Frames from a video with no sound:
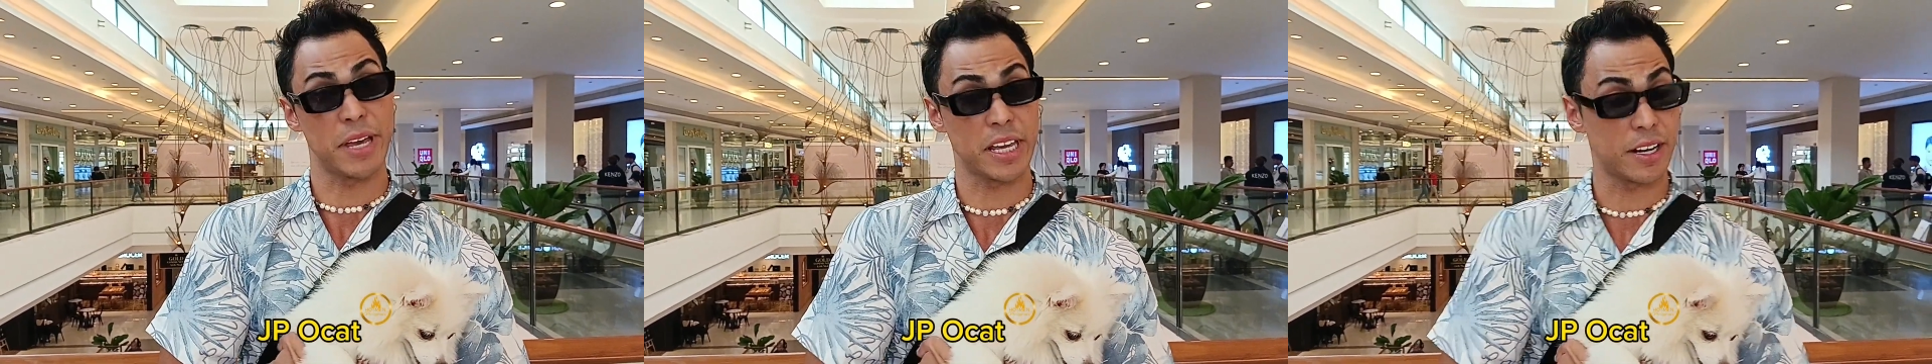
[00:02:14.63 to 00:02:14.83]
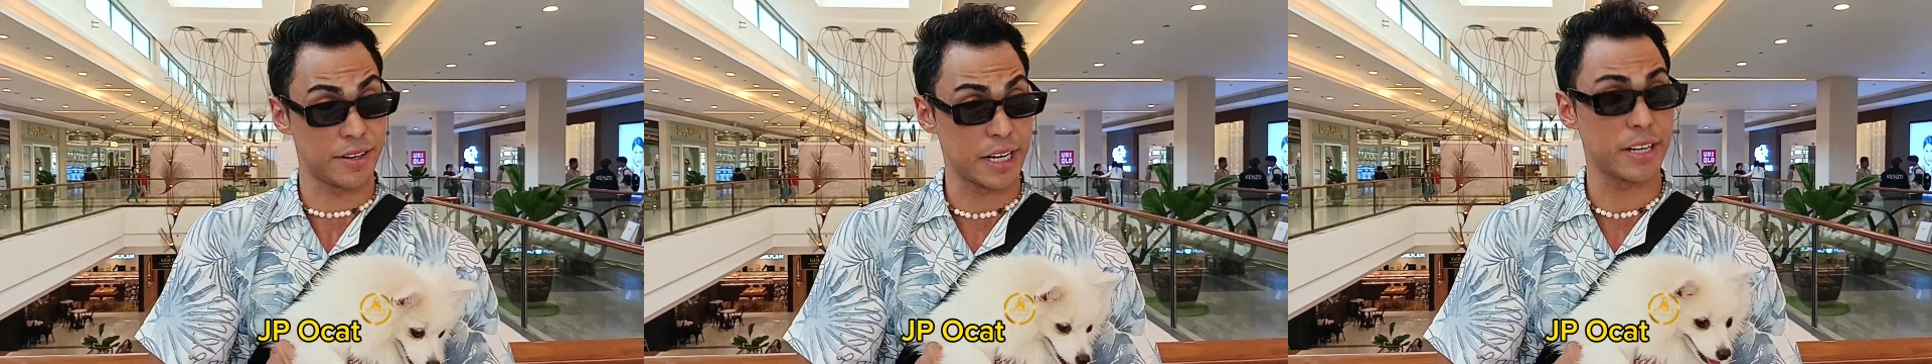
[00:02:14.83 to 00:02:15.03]

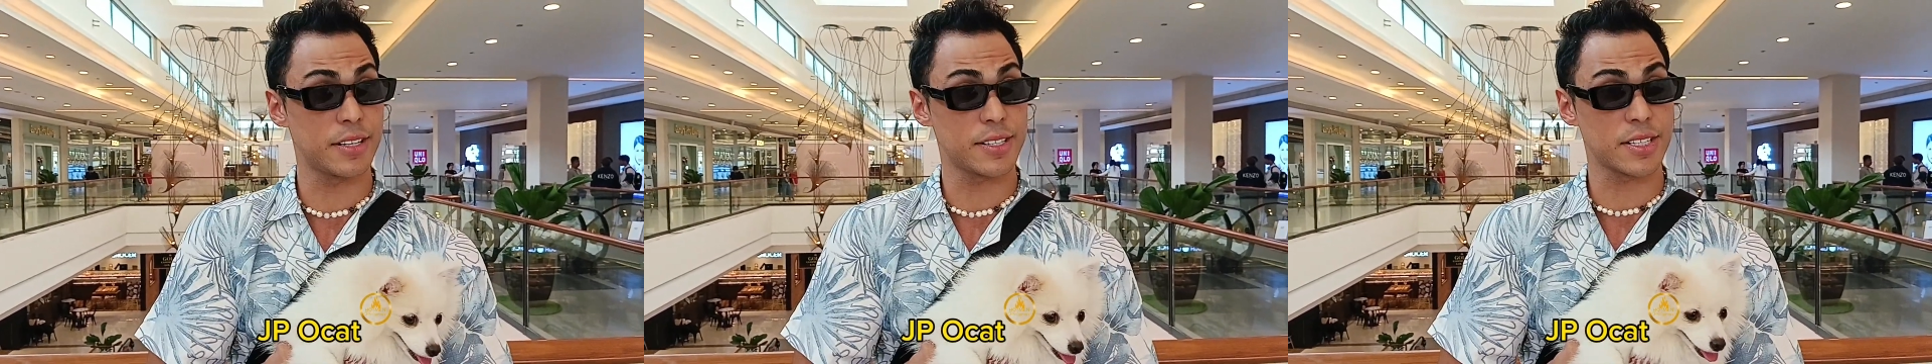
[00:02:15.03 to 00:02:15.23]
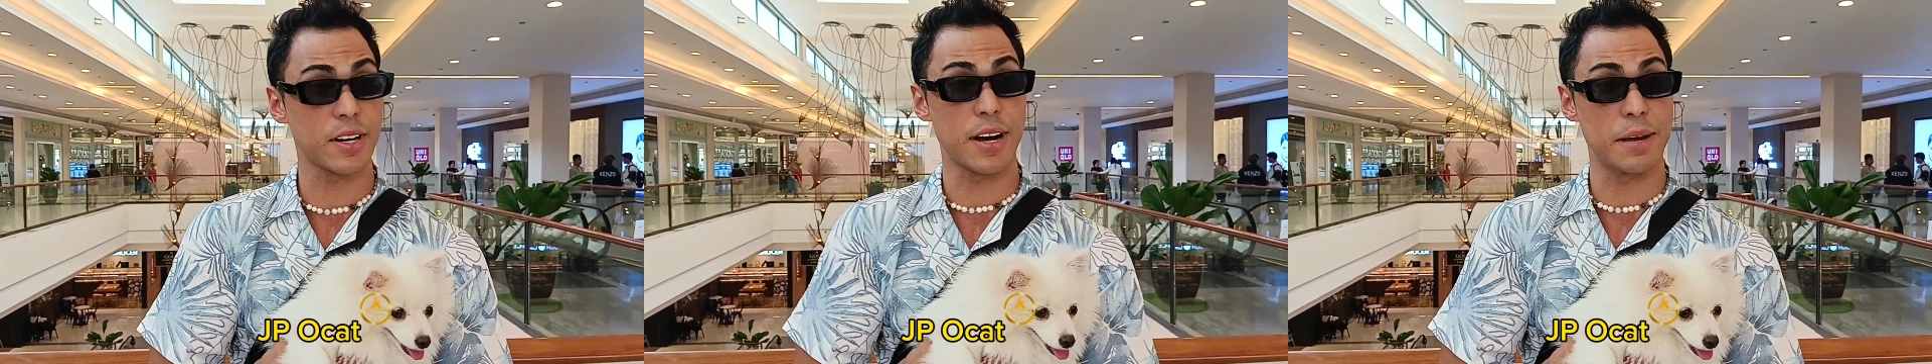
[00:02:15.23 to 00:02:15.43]

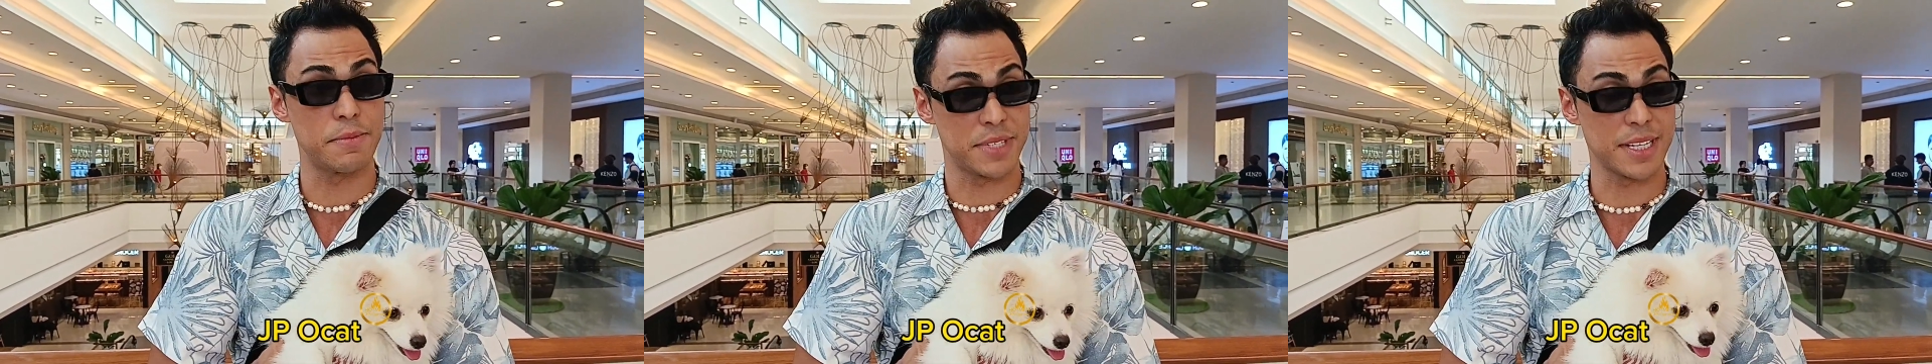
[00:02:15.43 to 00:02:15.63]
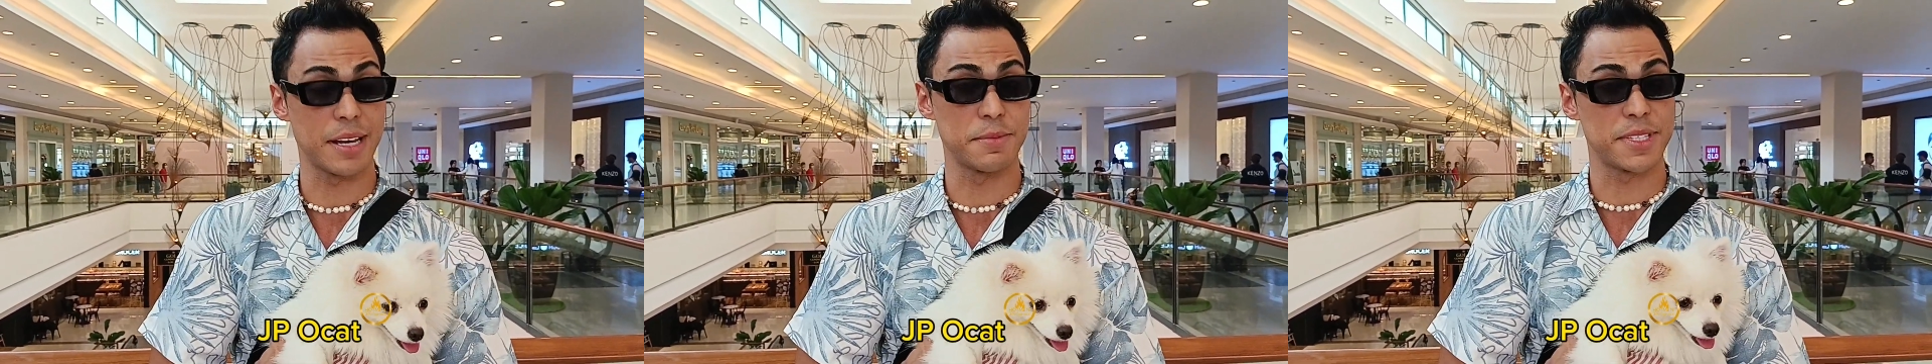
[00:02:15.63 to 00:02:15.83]
career, so I'm,
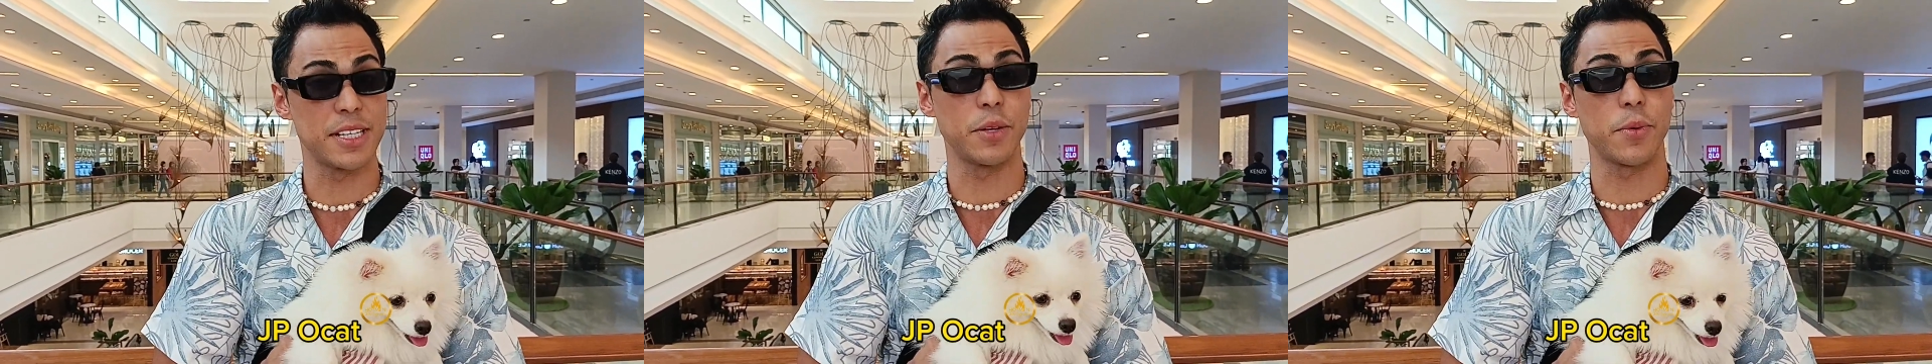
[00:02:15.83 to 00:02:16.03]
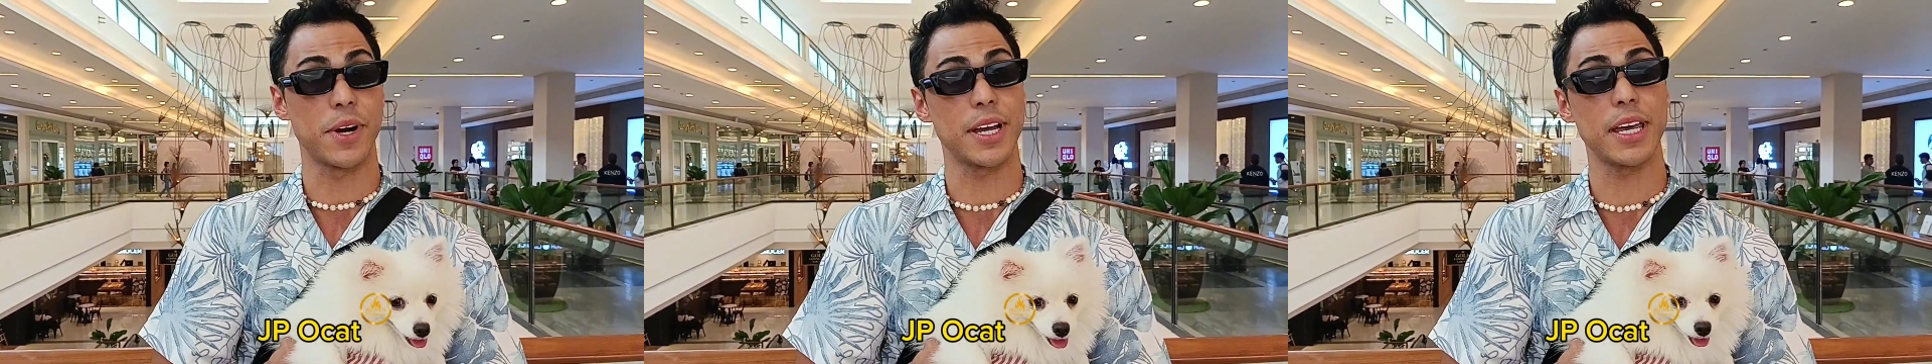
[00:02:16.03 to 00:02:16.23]
I'm
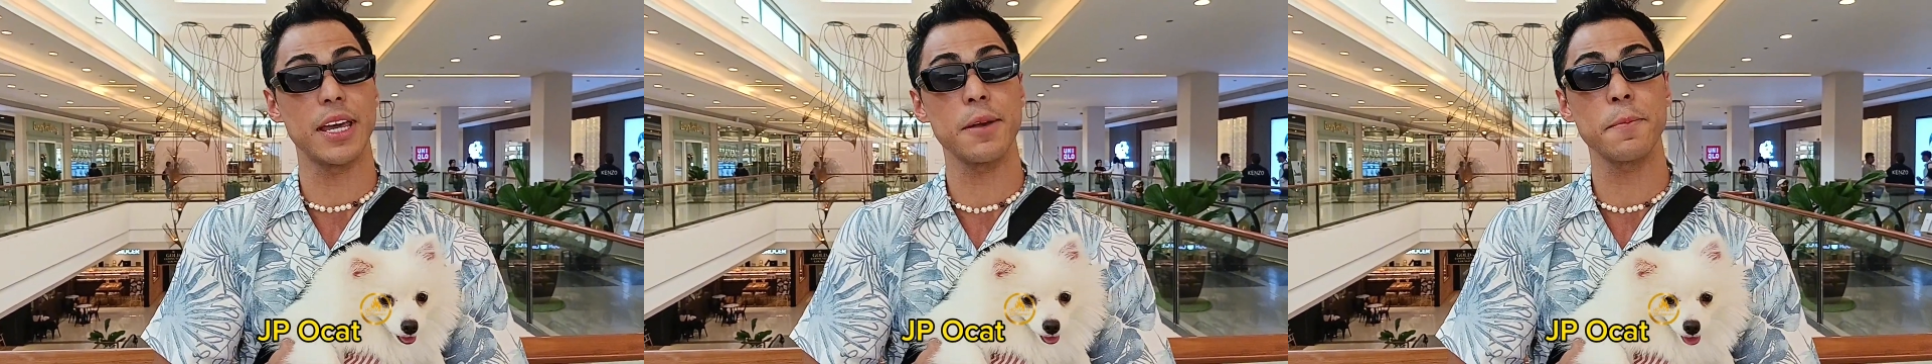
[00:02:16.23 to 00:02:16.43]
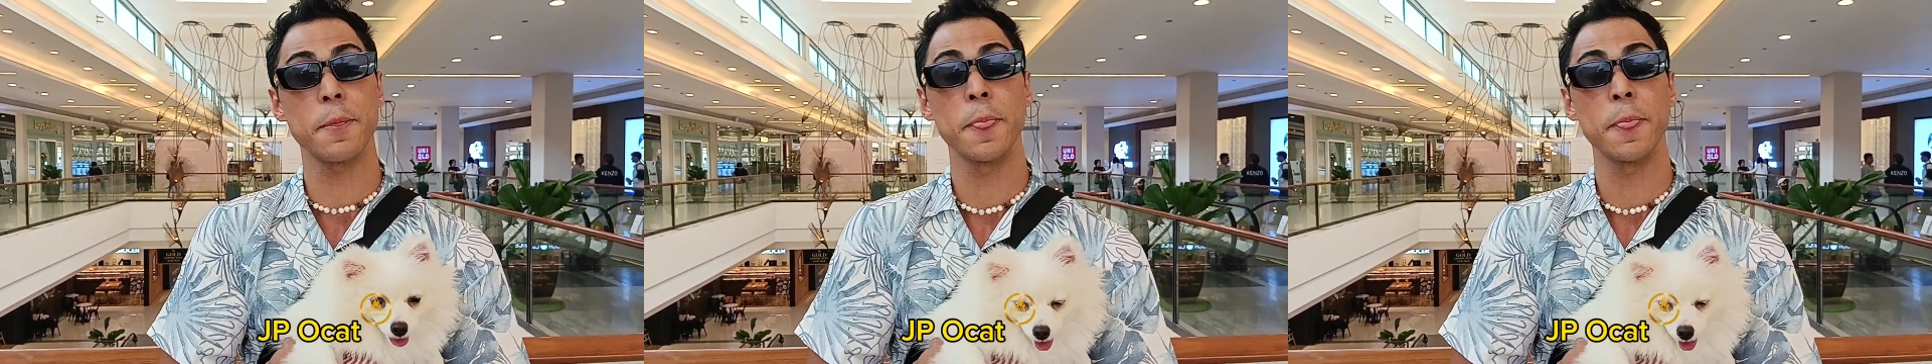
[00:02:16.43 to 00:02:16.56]
still working,